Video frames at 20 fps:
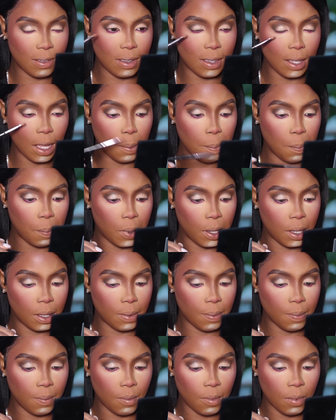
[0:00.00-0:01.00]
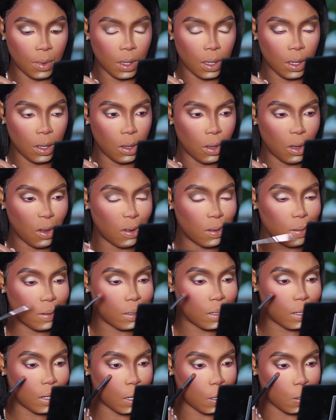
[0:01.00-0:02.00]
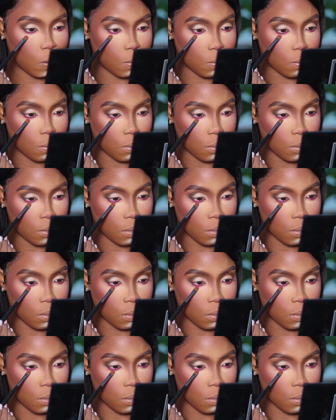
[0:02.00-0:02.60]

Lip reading: stamping on the line.